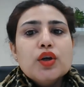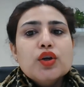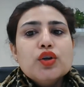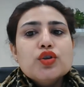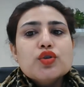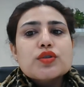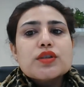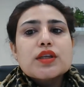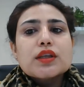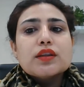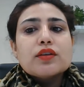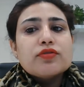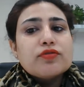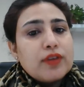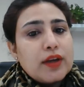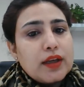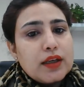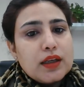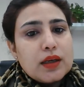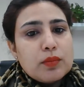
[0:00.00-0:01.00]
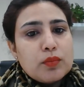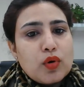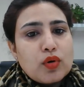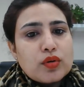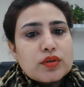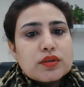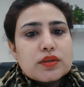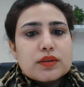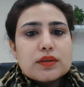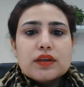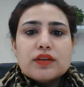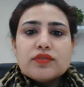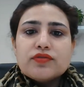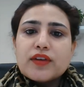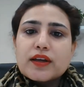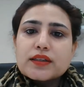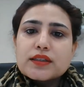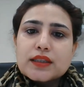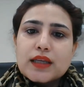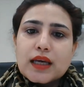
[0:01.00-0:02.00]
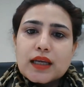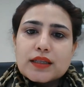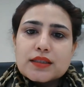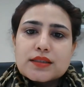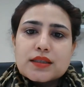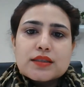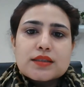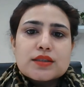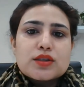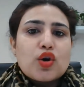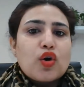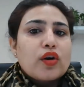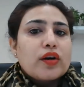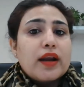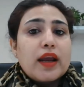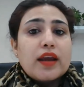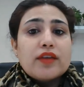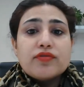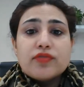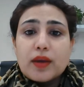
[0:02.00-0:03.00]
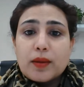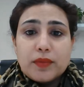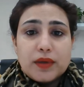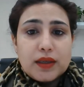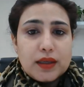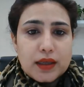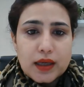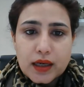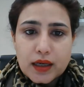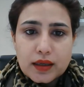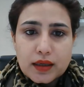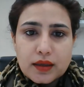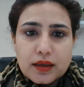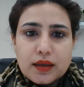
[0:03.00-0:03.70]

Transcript: using the failure mode effect analysis or FMEA,